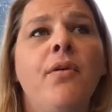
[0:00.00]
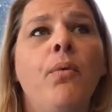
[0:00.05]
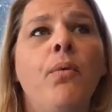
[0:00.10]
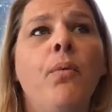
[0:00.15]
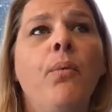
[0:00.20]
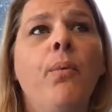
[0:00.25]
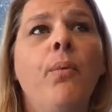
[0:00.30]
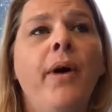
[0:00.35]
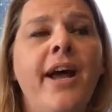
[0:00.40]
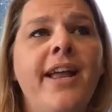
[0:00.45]

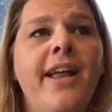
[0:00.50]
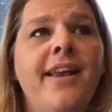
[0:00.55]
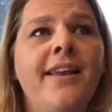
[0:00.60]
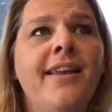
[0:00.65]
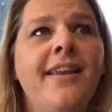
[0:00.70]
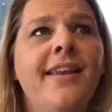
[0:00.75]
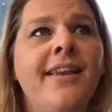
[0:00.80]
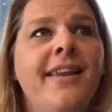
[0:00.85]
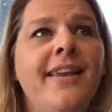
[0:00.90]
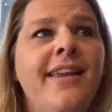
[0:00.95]
What
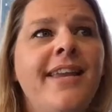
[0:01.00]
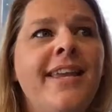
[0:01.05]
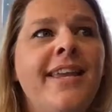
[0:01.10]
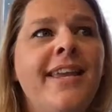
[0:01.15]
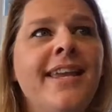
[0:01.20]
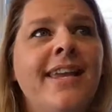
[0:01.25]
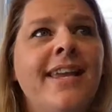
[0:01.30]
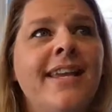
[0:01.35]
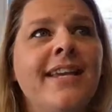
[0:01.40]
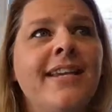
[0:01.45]

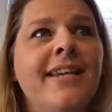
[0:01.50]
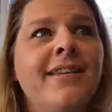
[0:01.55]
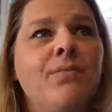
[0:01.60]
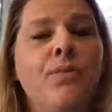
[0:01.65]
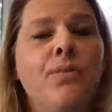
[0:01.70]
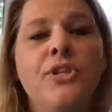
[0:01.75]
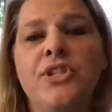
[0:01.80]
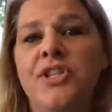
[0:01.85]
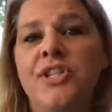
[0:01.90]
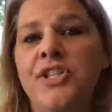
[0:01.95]
he
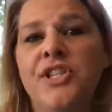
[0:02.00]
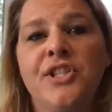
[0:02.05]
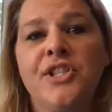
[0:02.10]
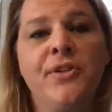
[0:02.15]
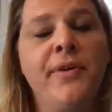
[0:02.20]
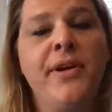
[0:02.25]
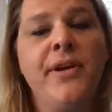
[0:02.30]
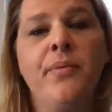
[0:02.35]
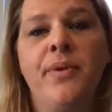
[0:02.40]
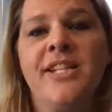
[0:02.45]
was just
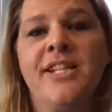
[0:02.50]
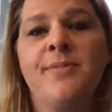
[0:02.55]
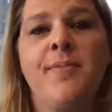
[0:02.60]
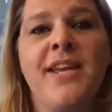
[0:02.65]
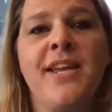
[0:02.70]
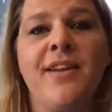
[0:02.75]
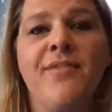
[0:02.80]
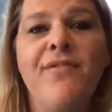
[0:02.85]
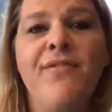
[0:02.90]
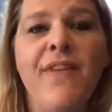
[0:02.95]
doing was
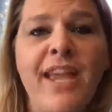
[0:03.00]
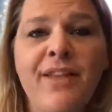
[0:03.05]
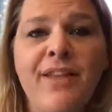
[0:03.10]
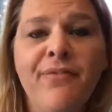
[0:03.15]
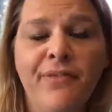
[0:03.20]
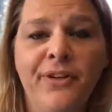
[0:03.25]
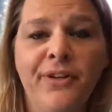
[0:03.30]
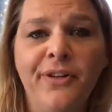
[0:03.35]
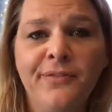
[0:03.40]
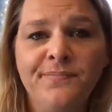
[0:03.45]
being
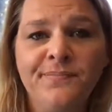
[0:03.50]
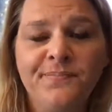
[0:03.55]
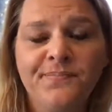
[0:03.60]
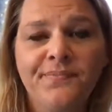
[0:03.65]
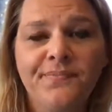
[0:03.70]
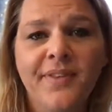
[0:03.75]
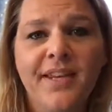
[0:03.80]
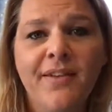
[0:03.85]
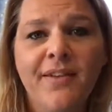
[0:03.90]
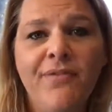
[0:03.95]
faithful
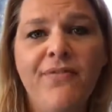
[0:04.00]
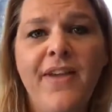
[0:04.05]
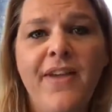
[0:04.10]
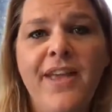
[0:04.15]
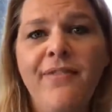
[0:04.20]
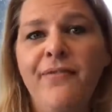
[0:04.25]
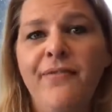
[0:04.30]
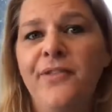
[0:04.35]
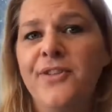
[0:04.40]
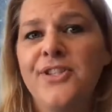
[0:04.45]

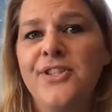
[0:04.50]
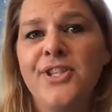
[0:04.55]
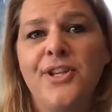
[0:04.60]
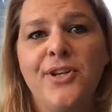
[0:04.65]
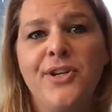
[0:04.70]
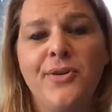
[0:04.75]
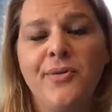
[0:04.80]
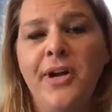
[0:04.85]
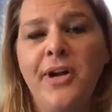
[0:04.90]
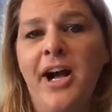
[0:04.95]
to
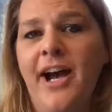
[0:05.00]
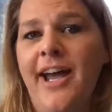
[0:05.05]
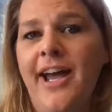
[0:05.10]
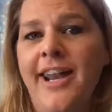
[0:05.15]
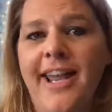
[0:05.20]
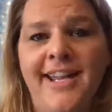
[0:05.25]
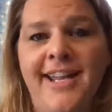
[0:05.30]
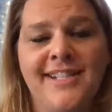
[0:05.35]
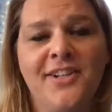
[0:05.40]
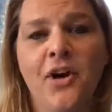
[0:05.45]
who God
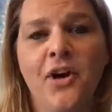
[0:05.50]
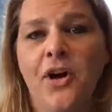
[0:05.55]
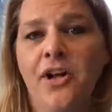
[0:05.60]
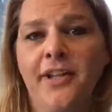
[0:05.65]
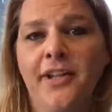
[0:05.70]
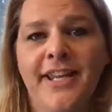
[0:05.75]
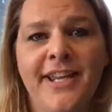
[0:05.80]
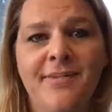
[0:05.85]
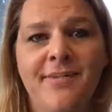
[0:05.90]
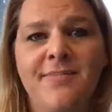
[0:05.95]
has
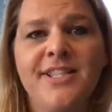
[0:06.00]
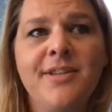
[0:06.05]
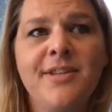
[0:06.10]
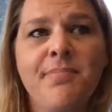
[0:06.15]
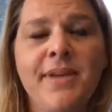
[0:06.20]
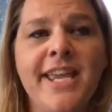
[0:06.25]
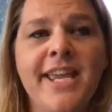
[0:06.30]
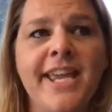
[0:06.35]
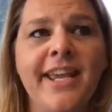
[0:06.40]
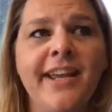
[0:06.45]
called him to
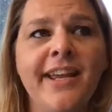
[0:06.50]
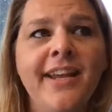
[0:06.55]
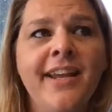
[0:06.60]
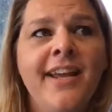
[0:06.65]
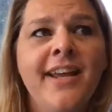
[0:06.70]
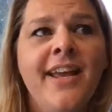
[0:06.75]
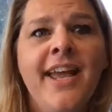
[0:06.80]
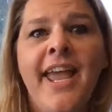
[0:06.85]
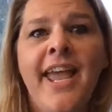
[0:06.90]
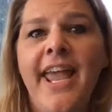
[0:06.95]
be,
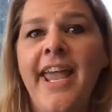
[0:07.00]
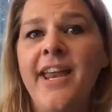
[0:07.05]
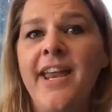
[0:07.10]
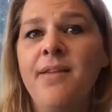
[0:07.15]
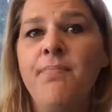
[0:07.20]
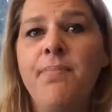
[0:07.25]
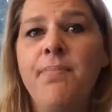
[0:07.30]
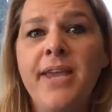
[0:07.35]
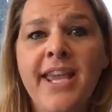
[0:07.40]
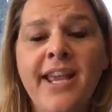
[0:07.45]

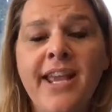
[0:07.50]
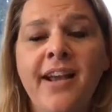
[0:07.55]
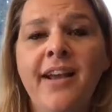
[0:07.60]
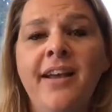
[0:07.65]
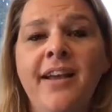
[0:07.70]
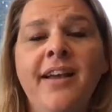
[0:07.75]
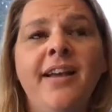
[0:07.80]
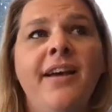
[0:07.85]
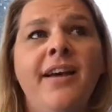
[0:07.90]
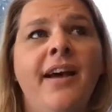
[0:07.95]
and being
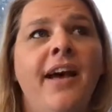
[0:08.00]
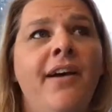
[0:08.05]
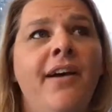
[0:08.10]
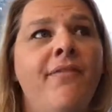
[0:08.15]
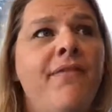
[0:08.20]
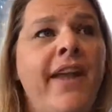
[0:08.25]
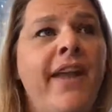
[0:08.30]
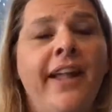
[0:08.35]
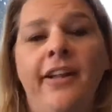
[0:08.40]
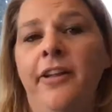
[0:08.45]

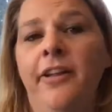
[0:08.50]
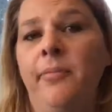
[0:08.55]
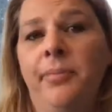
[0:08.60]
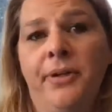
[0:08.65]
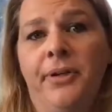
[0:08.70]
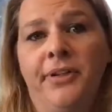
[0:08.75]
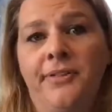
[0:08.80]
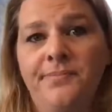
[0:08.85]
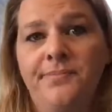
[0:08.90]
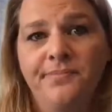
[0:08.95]

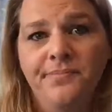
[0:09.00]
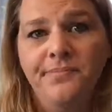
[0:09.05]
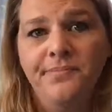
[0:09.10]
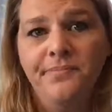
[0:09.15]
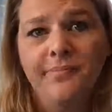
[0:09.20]
available